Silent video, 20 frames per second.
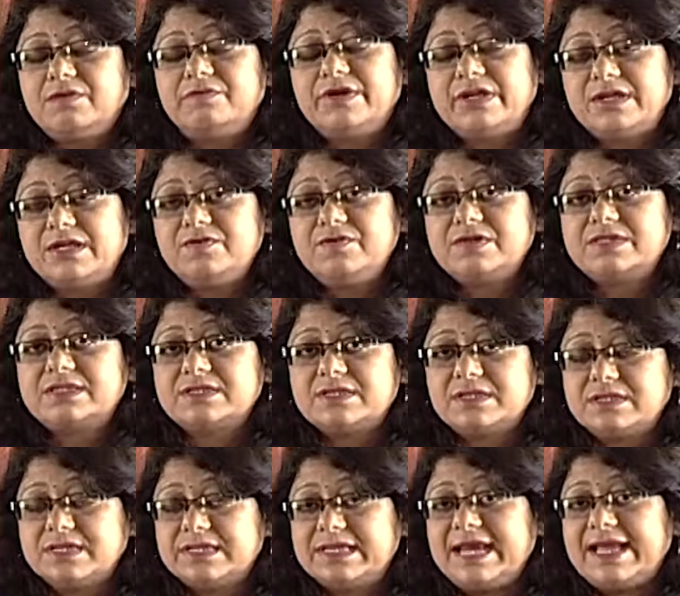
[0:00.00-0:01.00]
he was
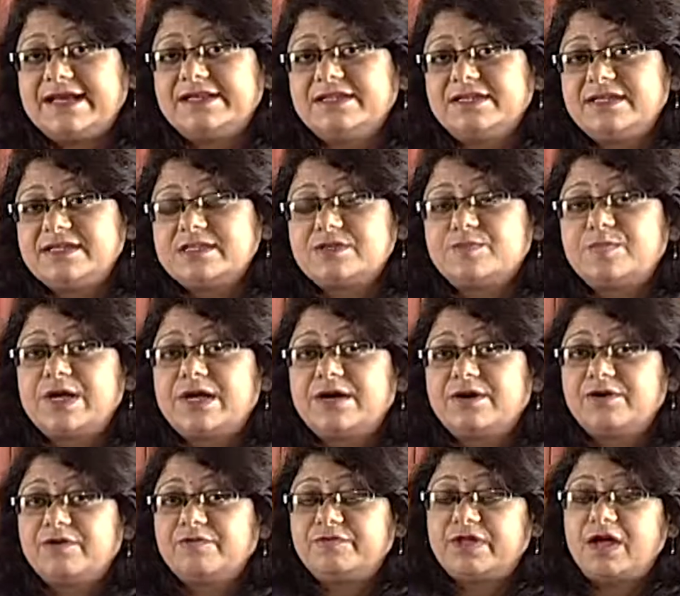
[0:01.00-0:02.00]
elected as
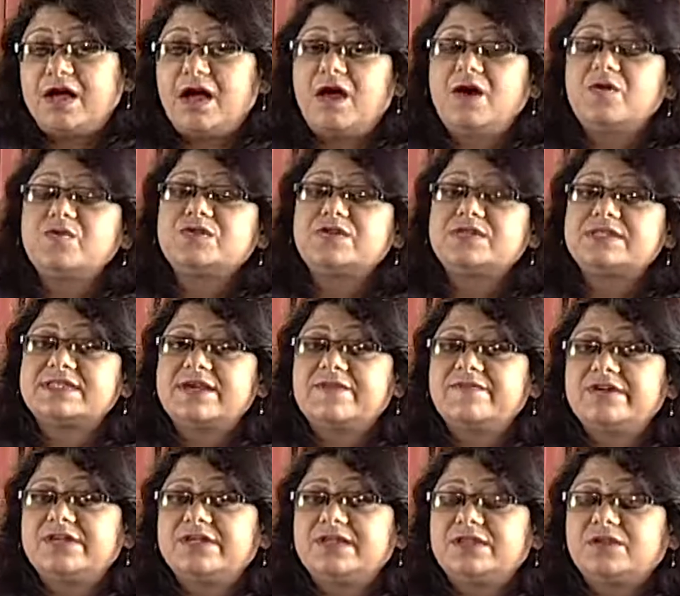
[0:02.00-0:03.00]
Speaker of the House on
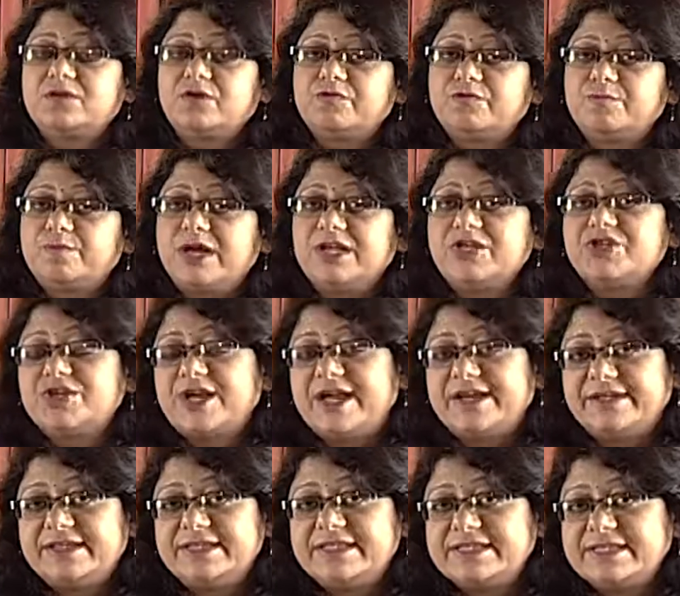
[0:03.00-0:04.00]
17th of March
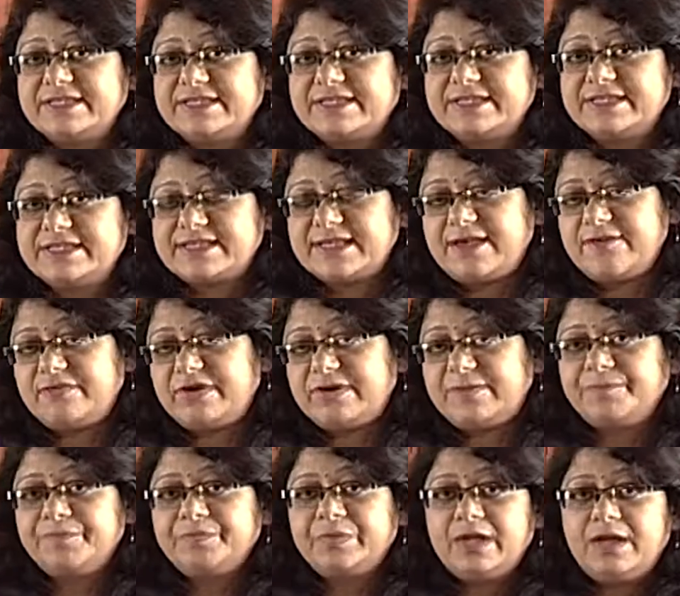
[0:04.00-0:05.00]
1967.
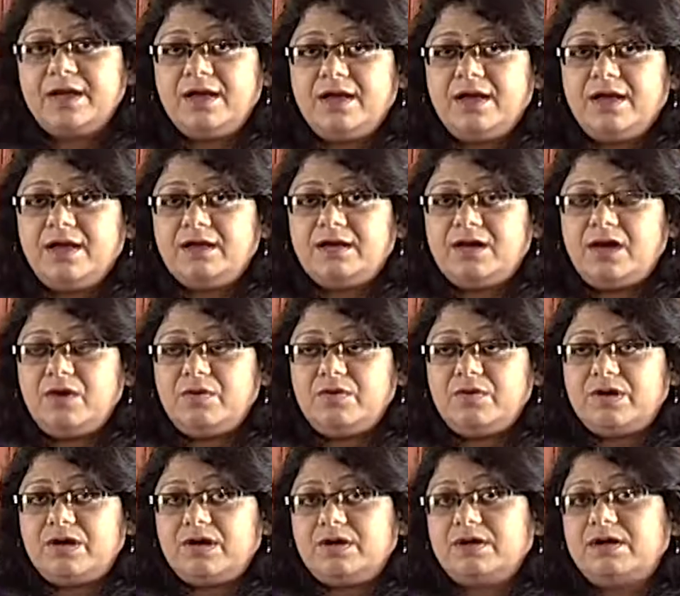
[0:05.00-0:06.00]

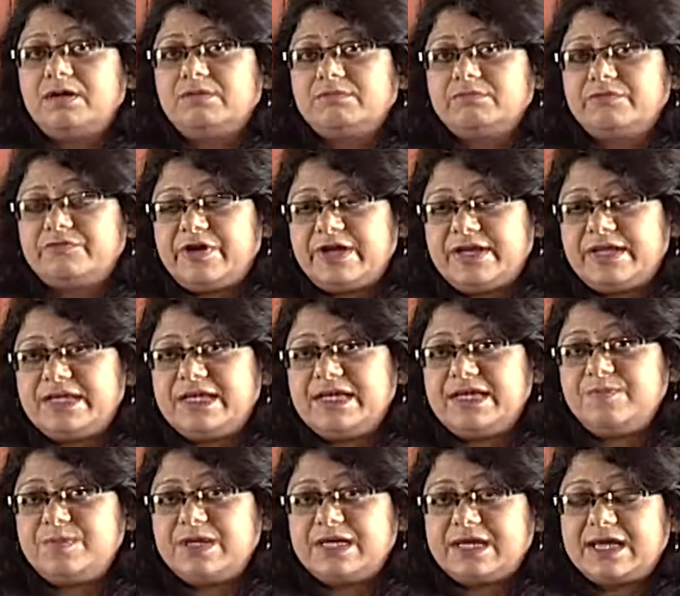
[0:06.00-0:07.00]
Now, when he
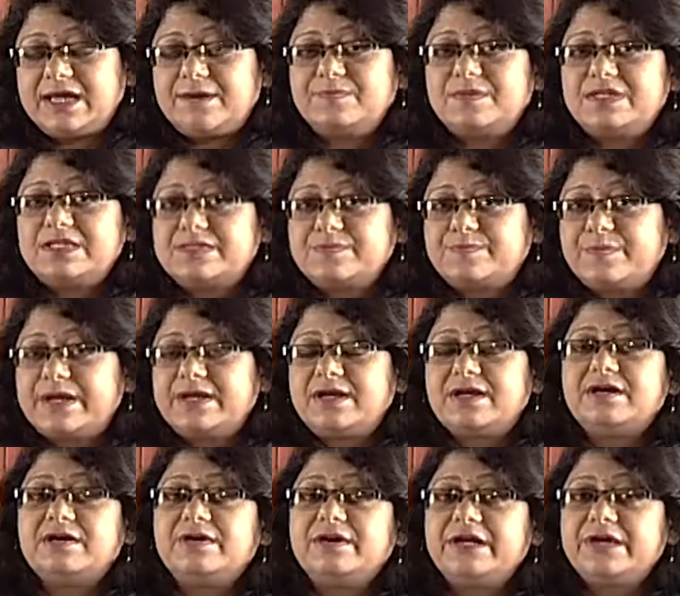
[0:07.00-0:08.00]
became the
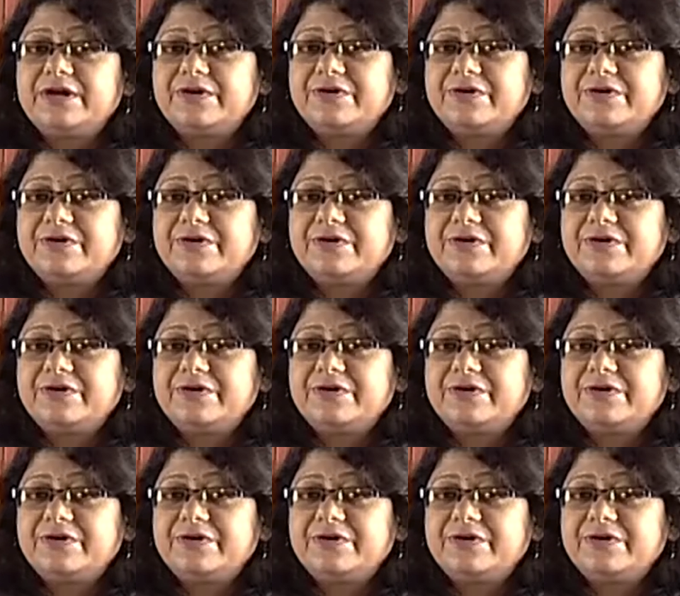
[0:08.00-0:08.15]
speaker, he